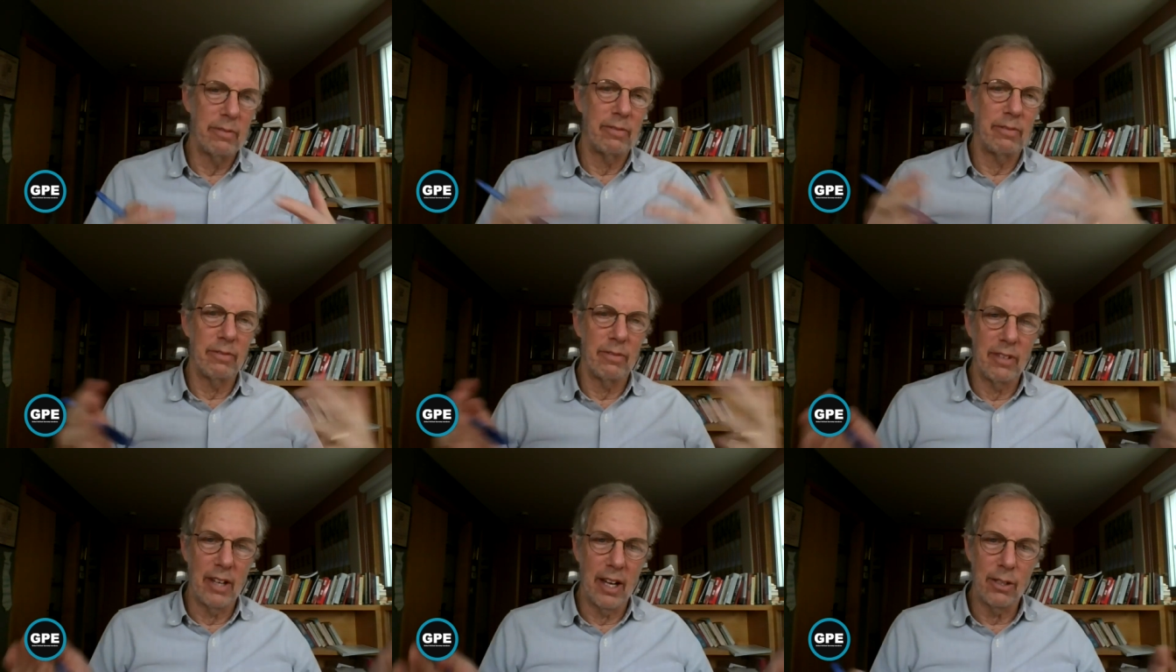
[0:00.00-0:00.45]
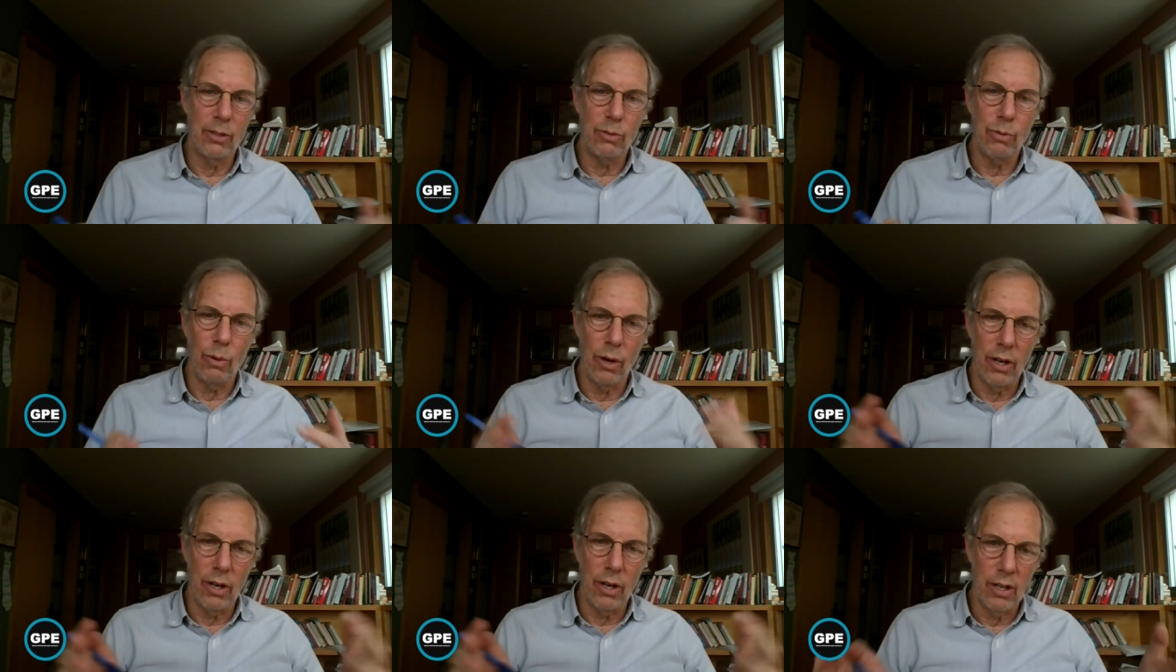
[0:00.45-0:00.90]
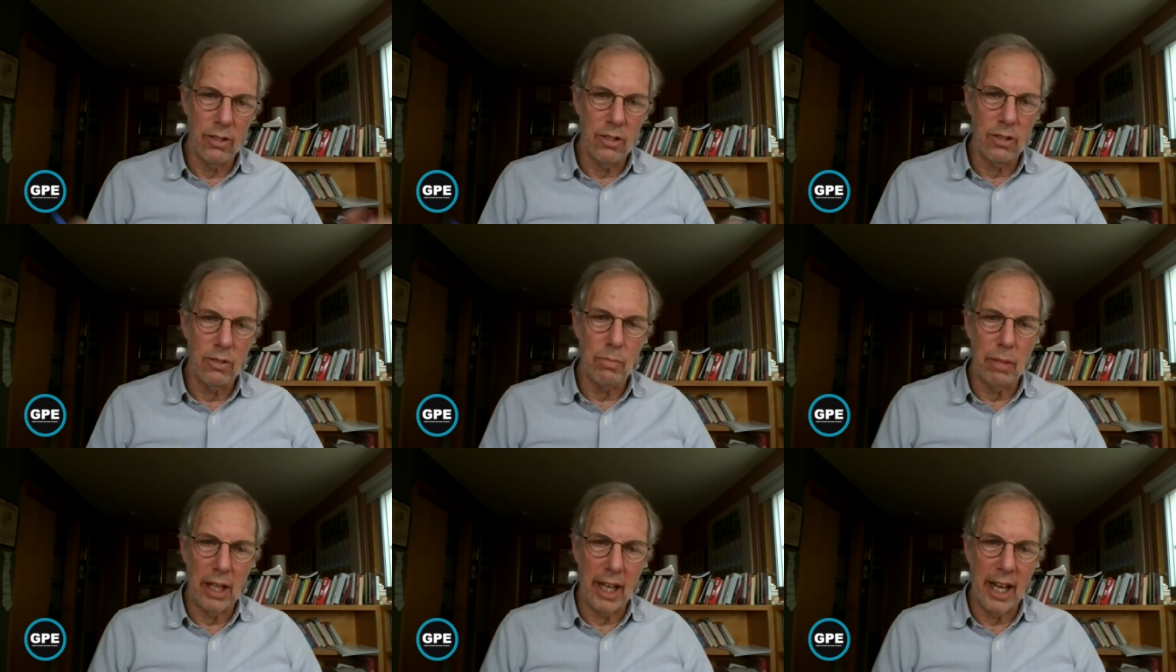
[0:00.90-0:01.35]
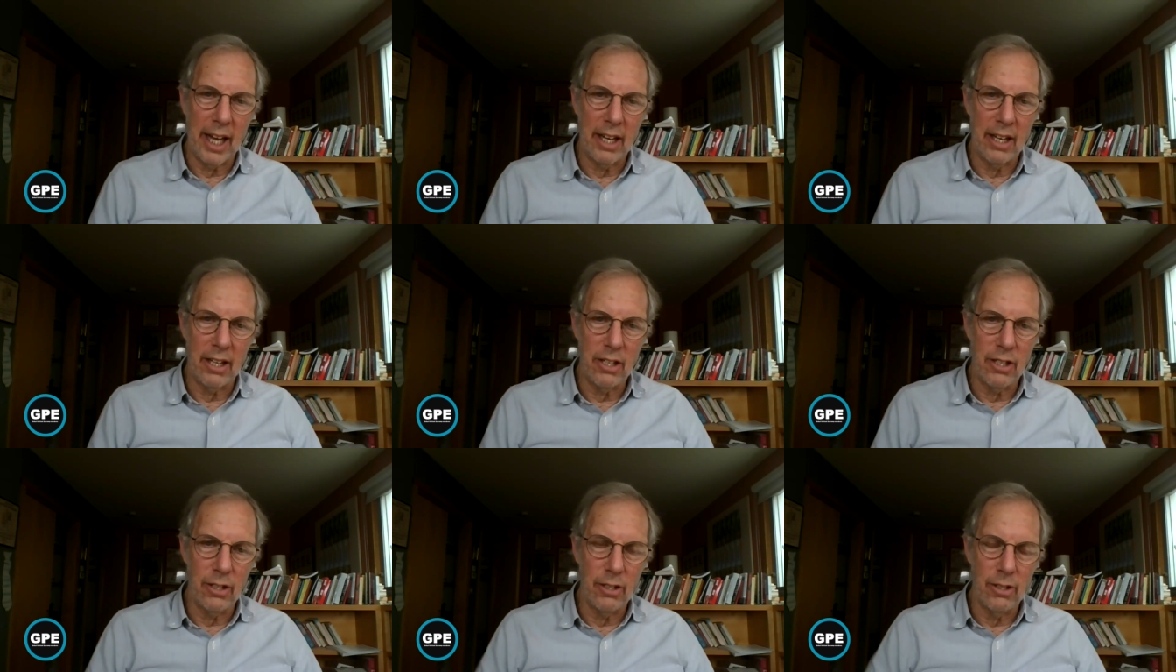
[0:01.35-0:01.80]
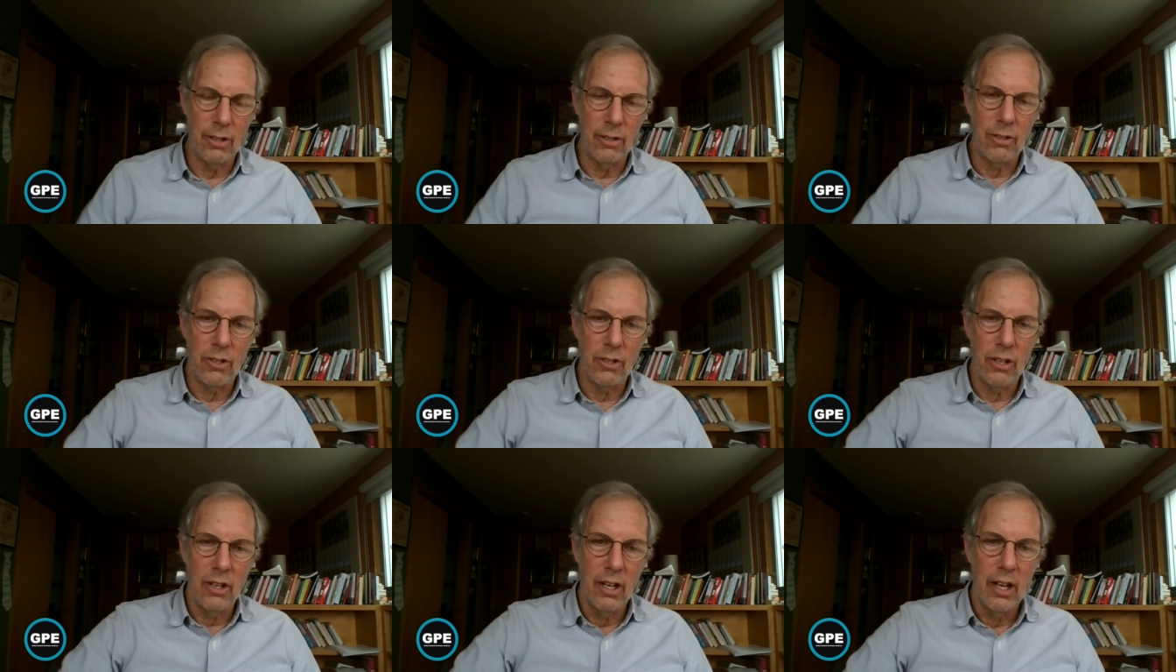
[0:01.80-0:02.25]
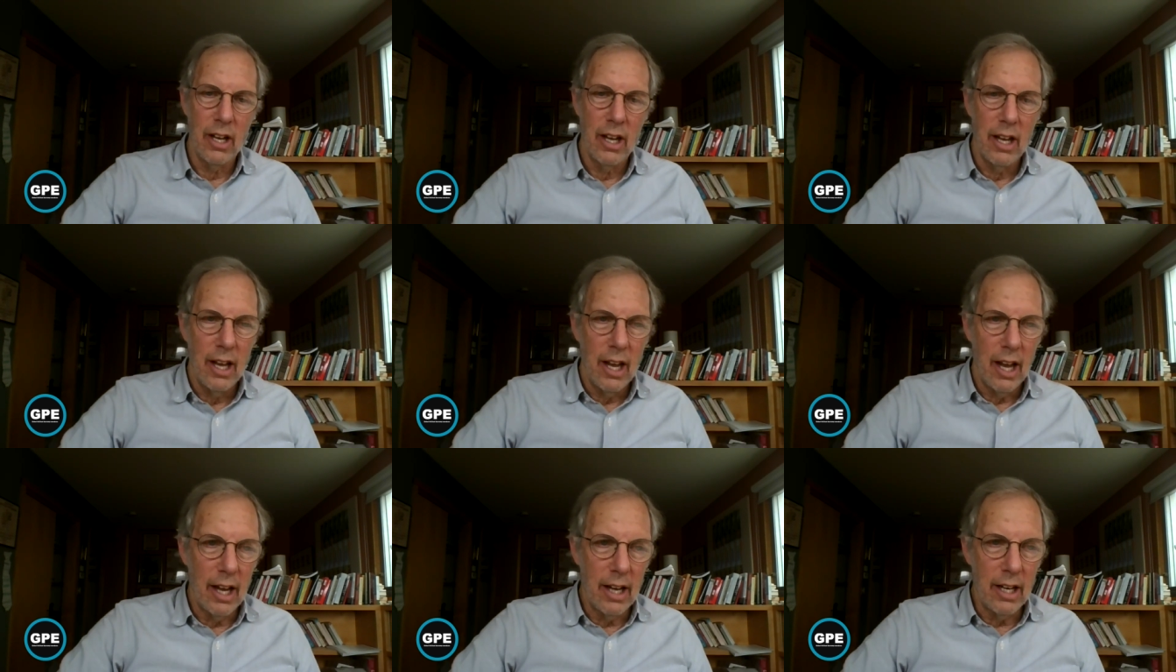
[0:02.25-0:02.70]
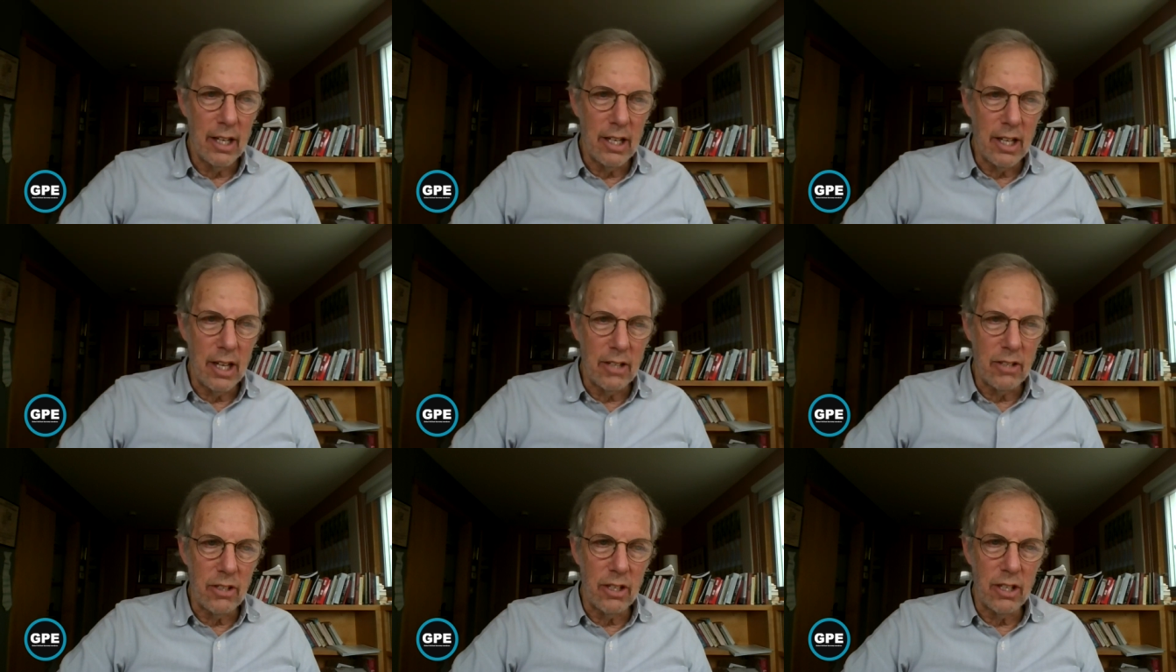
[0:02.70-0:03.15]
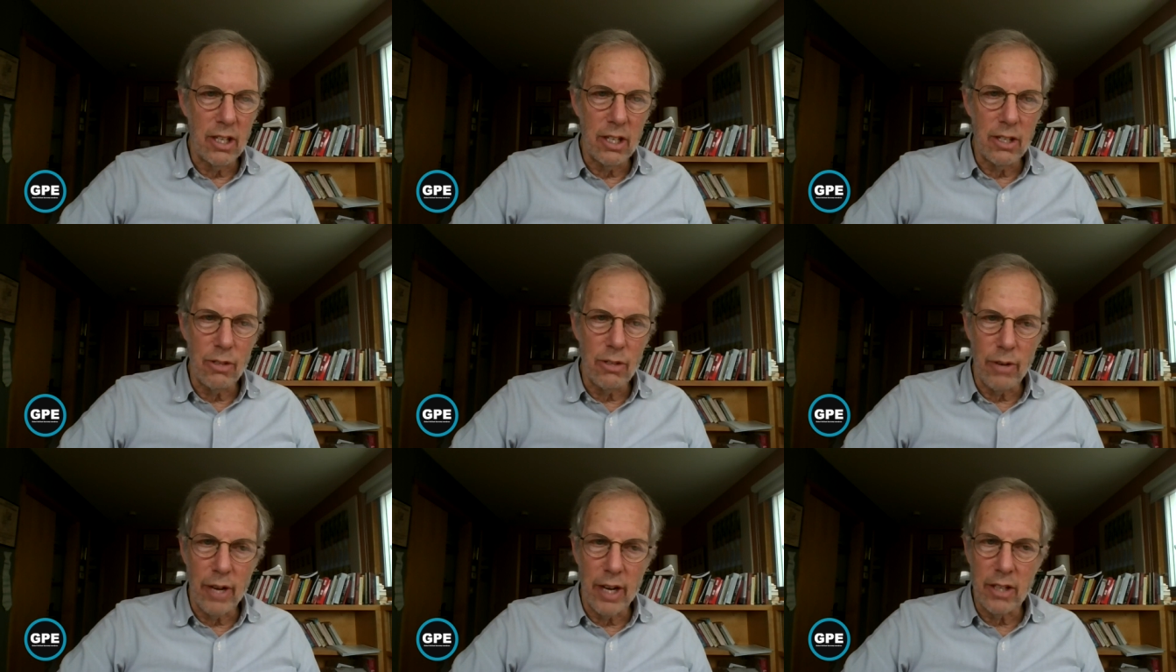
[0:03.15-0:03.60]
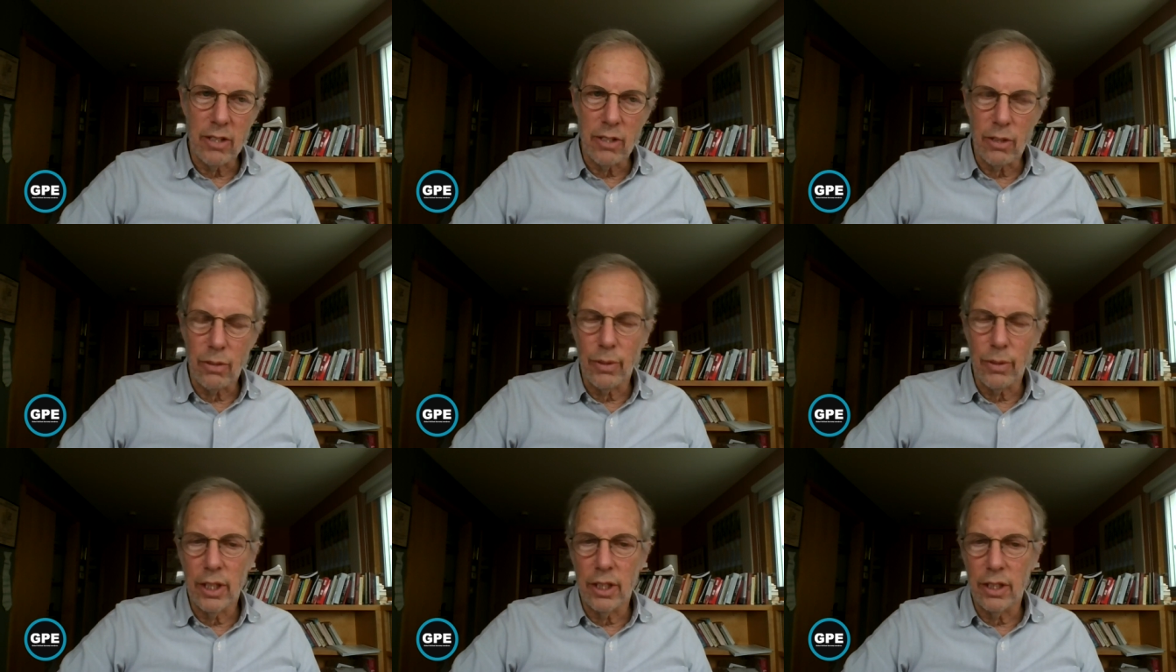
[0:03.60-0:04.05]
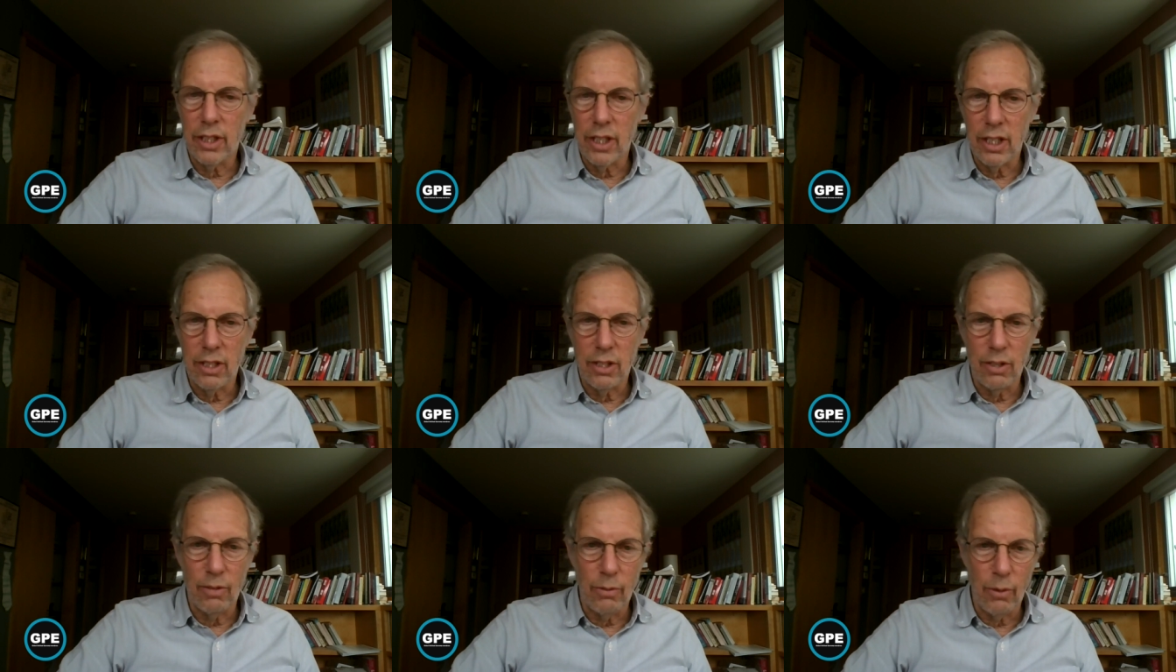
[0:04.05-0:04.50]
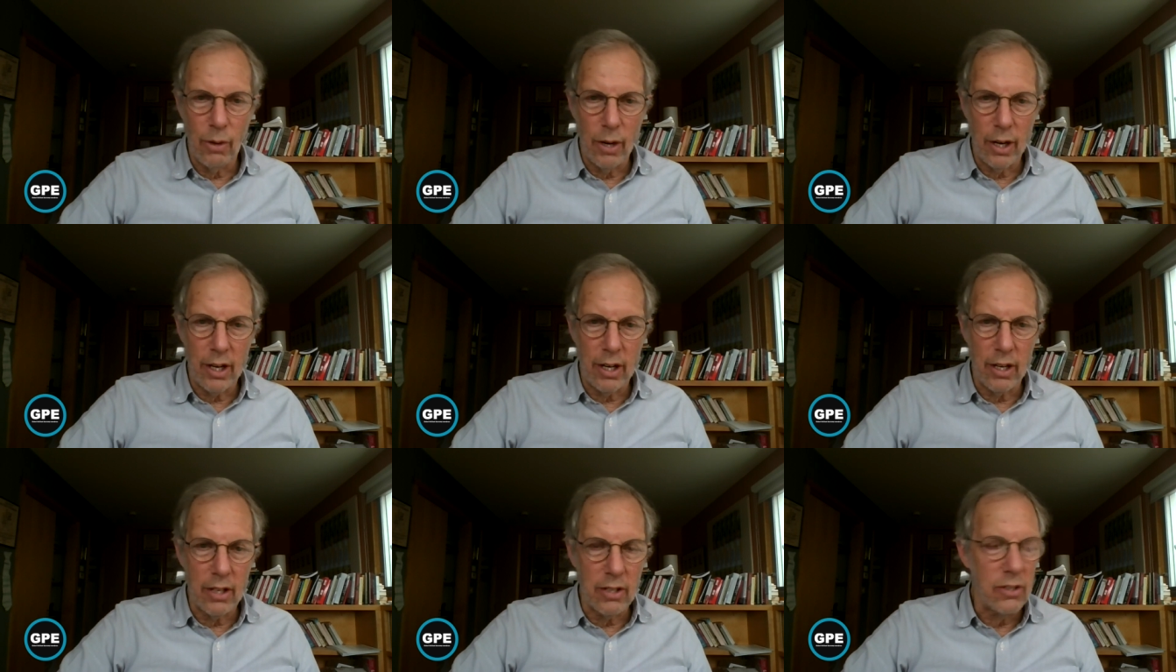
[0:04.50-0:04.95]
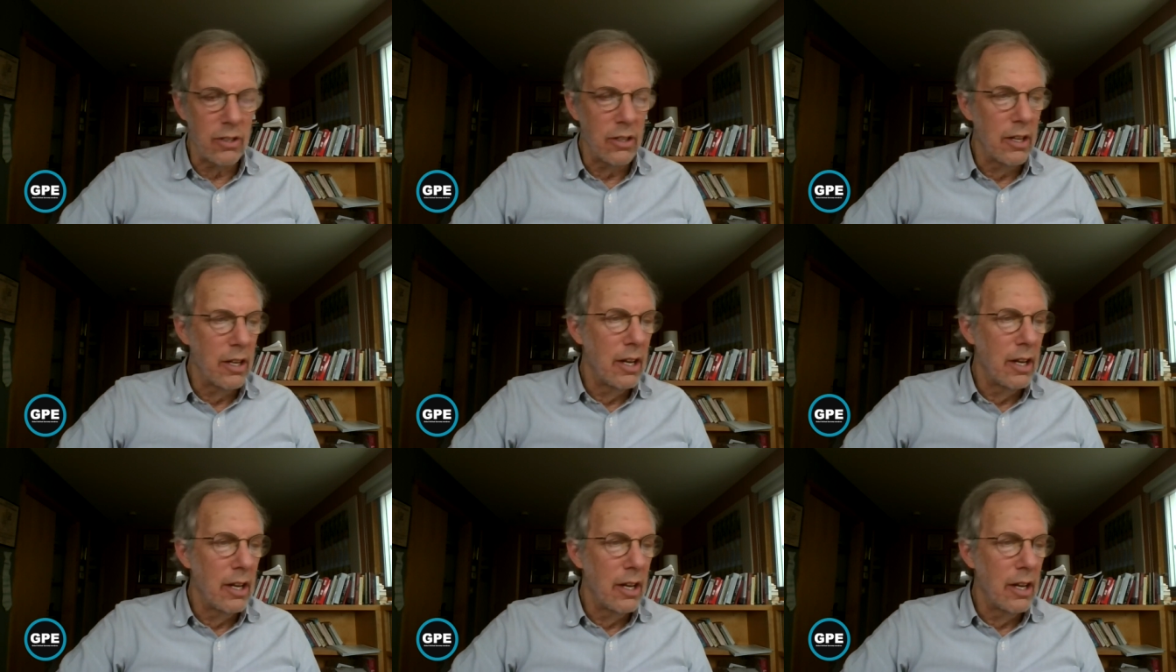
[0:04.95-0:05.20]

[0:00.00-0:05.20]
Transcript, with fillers: nice words, platitudes, and it doesn't address the real needs of workers.